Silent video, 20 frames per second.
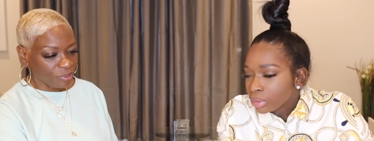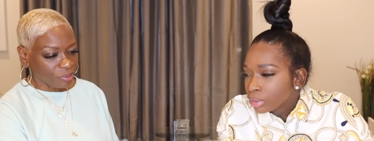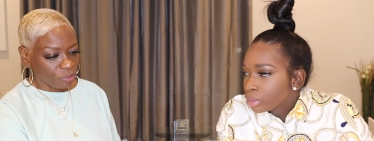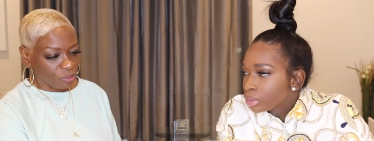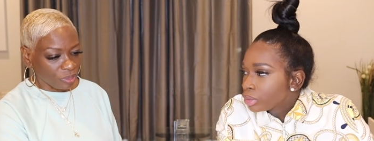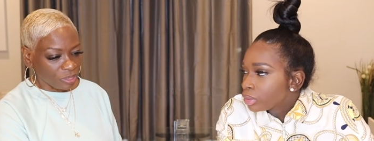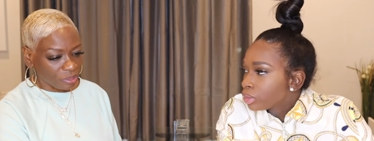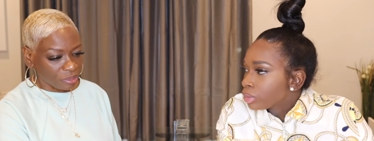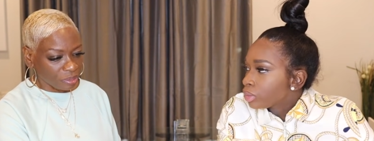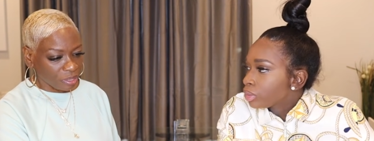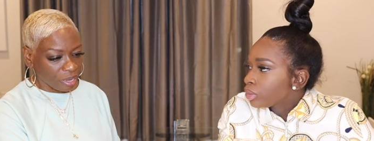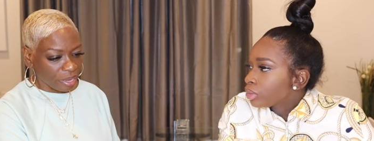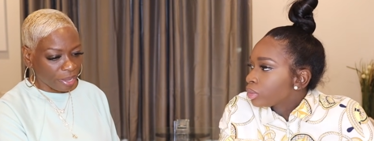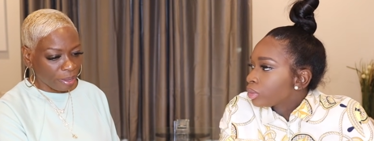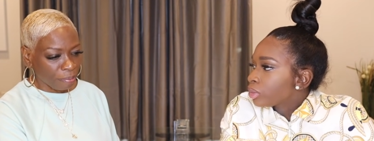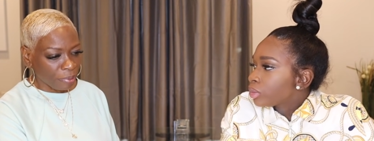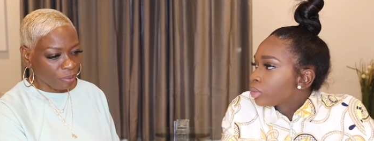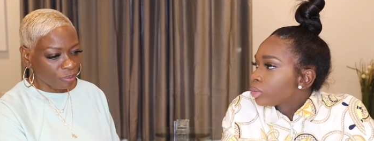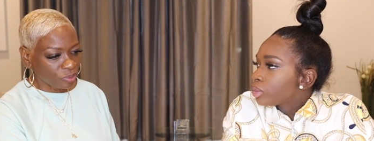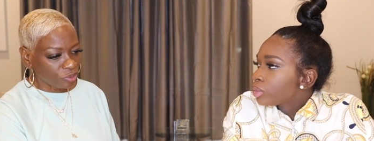Speaker 1: was one
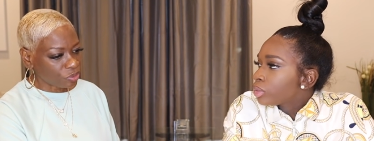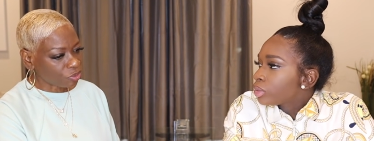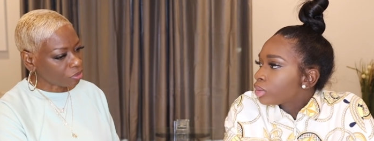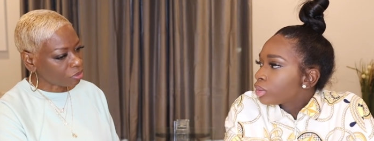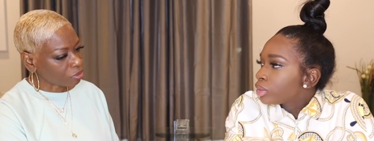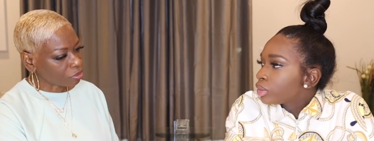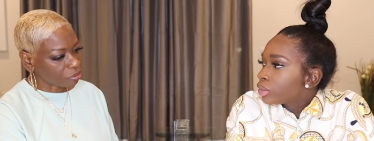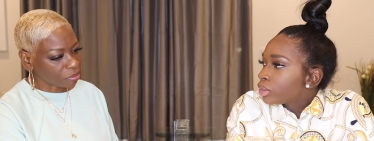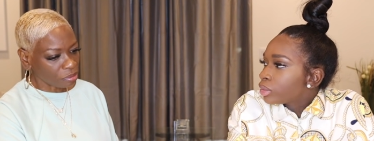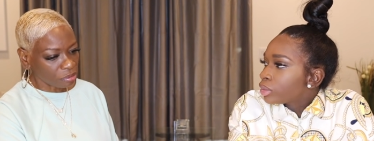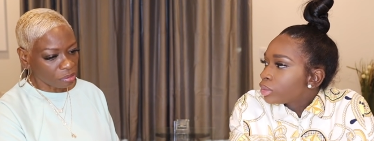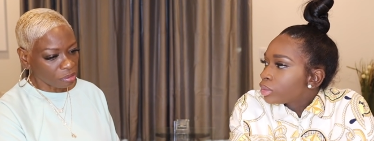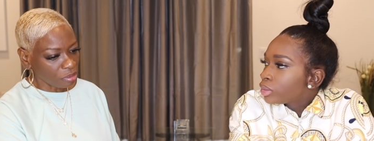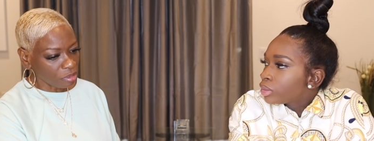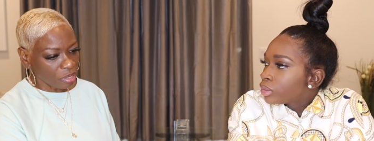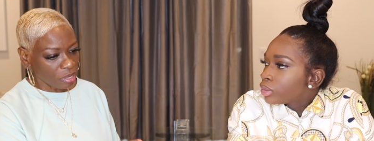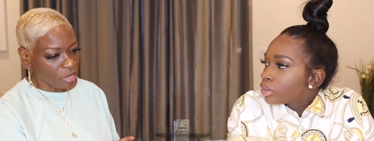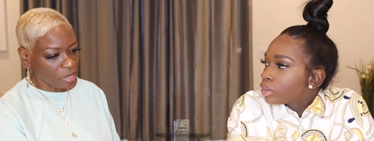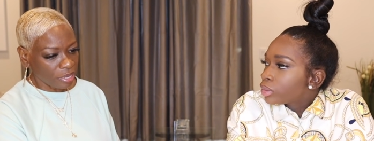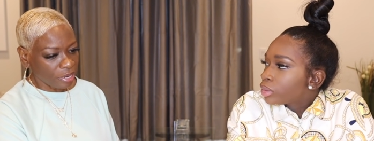time I was just
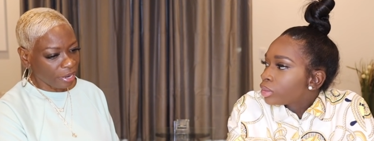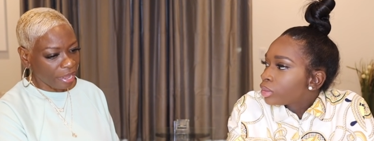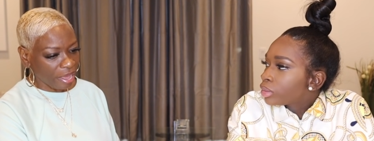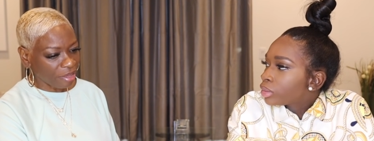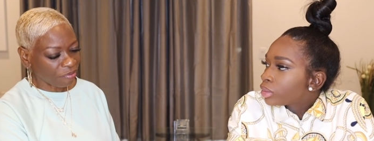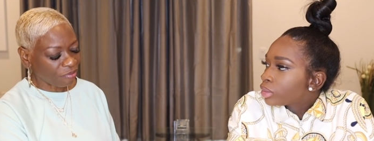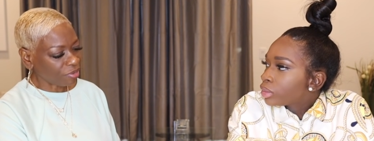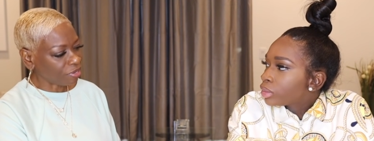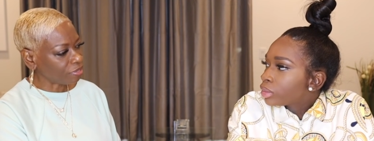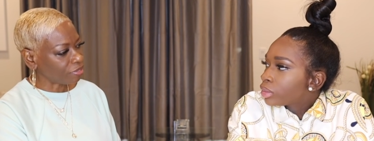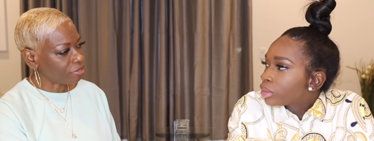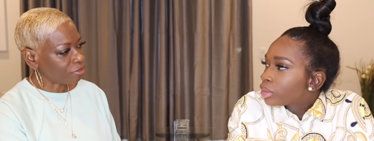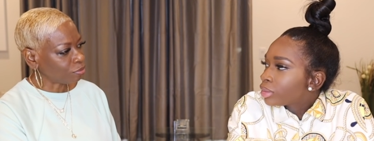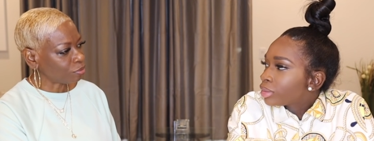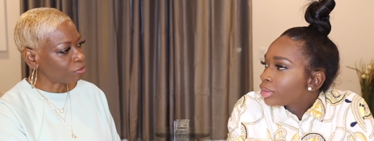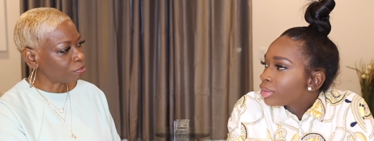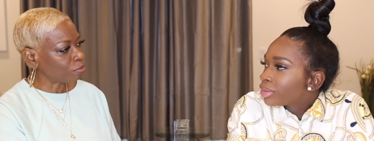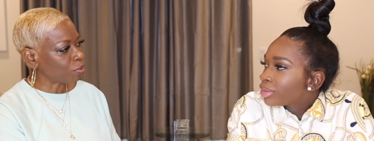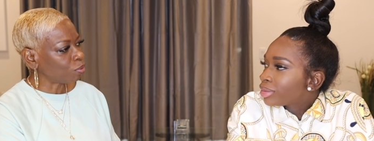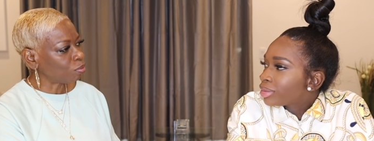having those
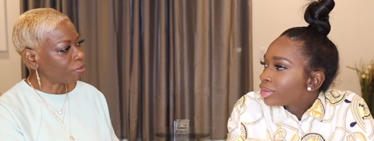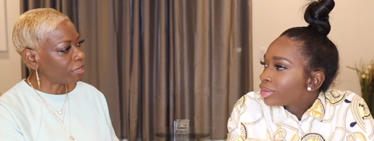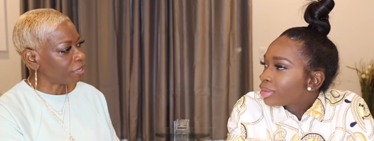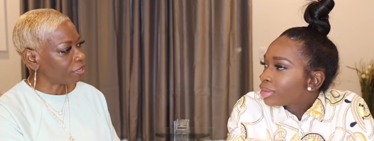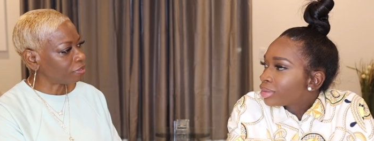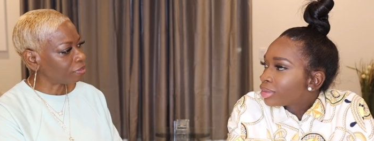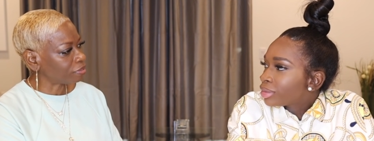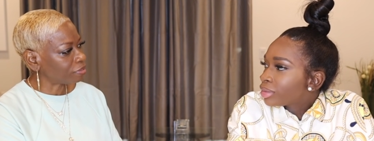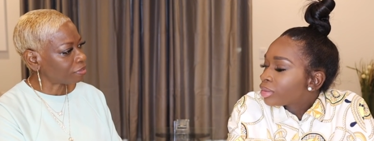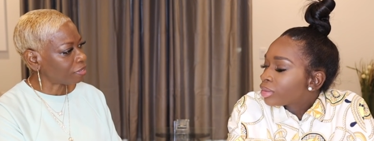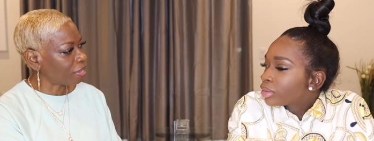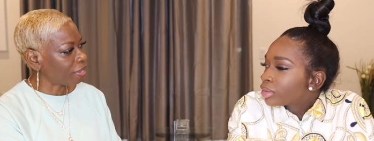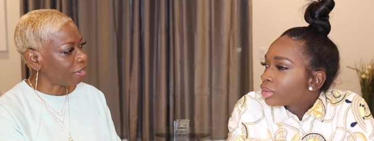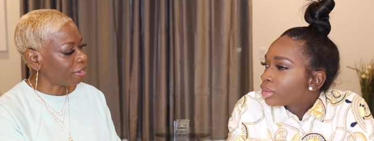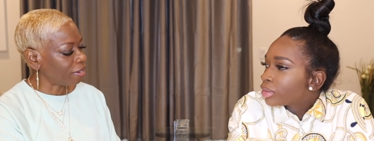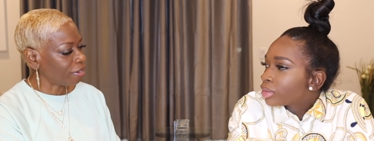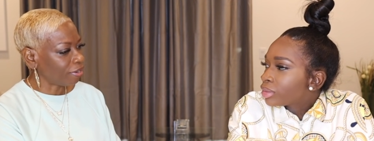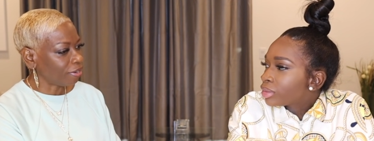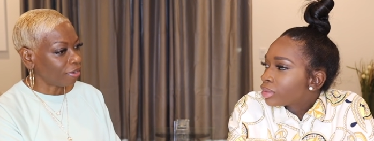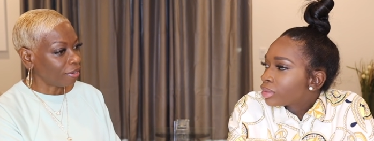moments
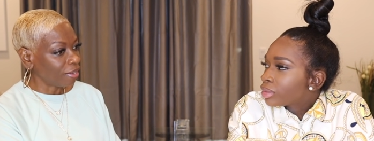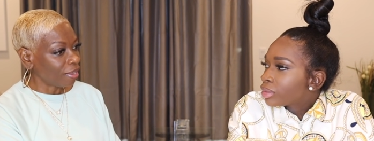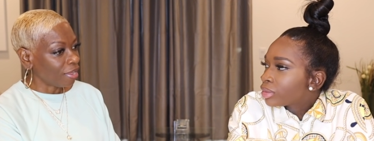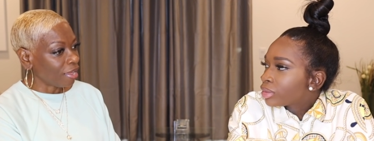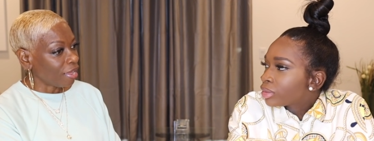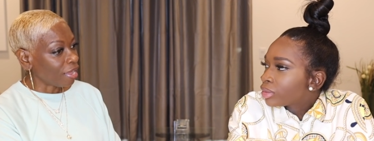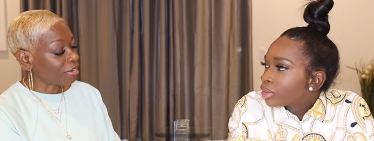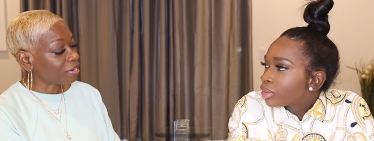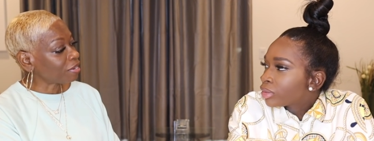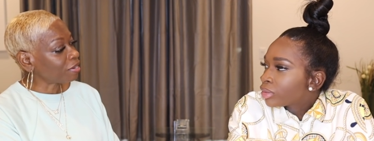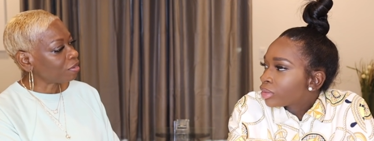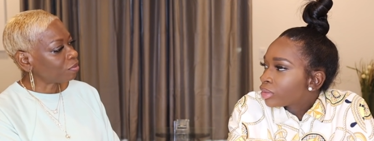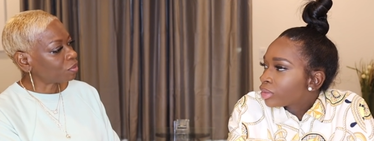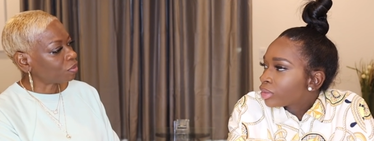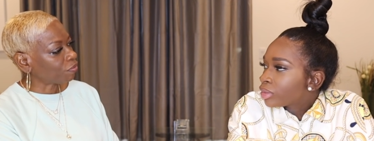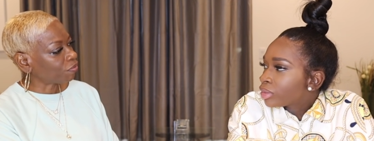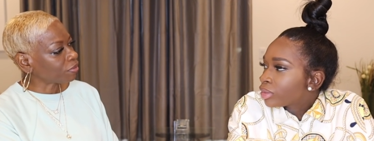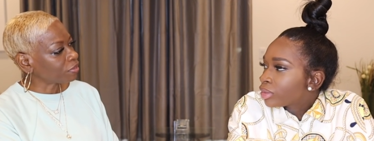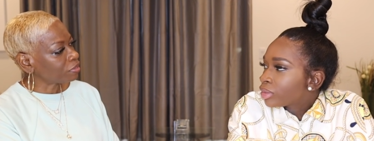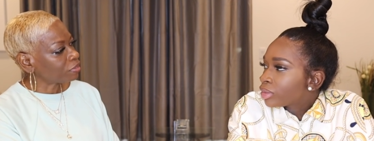and I think that was the
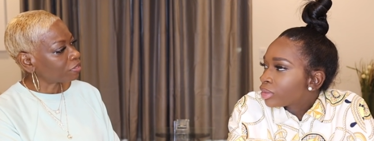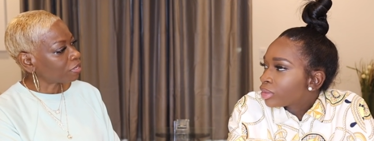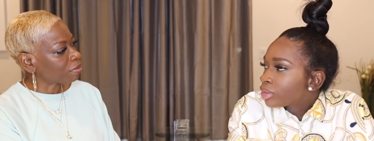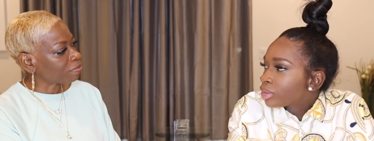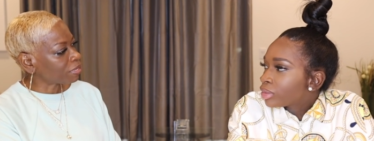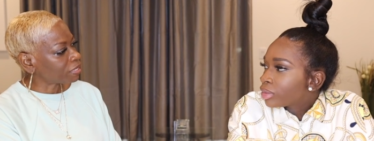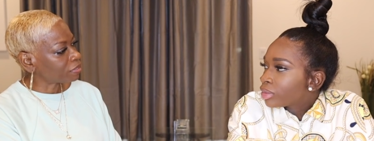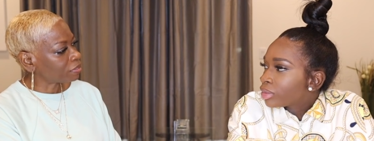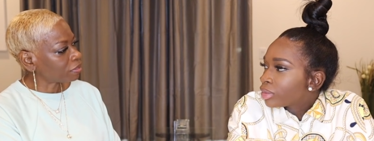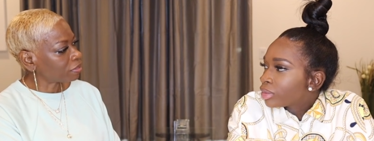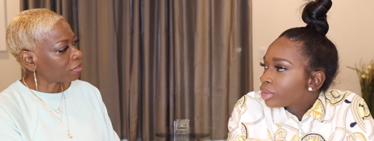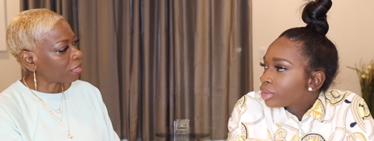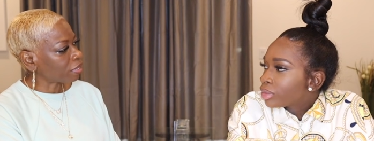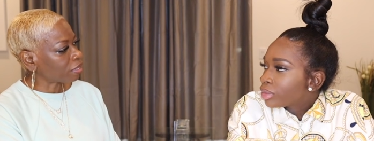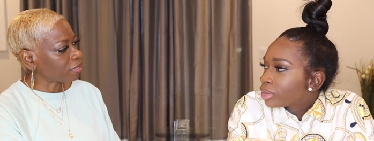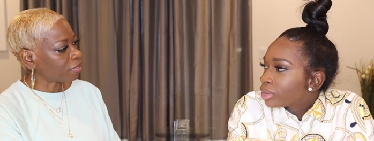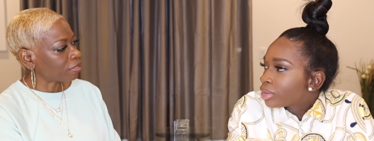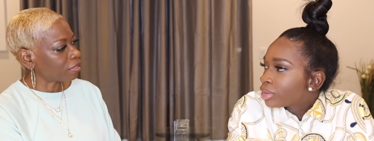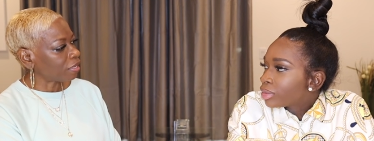first time I said like,